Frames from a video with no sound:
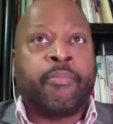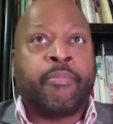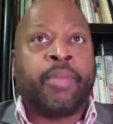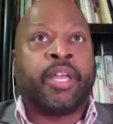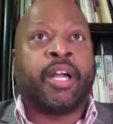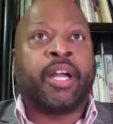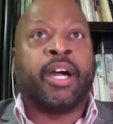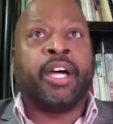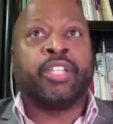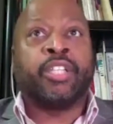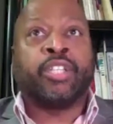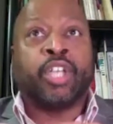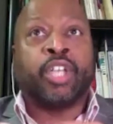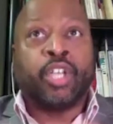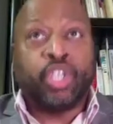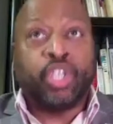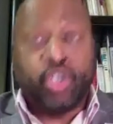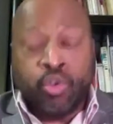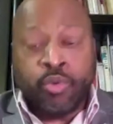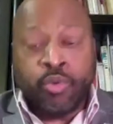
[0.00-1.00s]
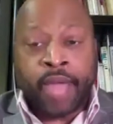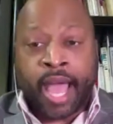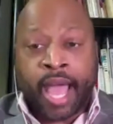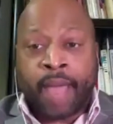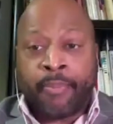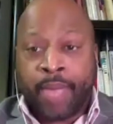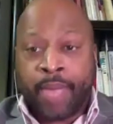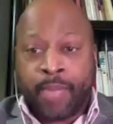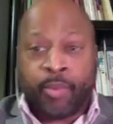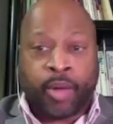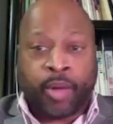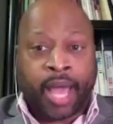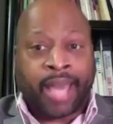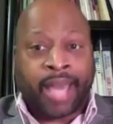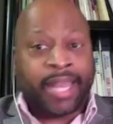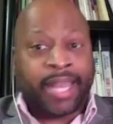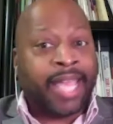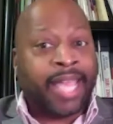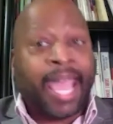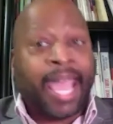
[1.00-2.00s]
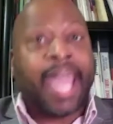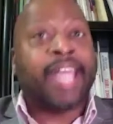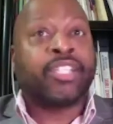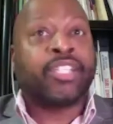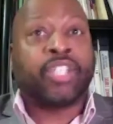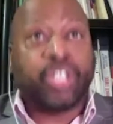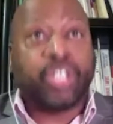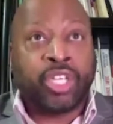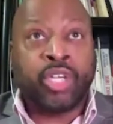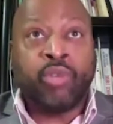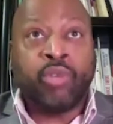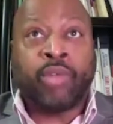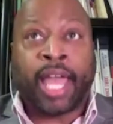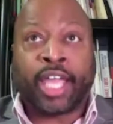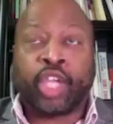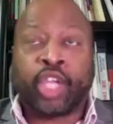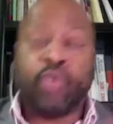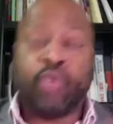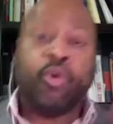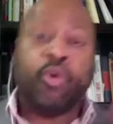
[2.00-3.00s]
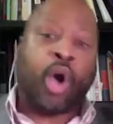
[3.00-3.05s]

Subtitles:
because you got people kind of gassing you like you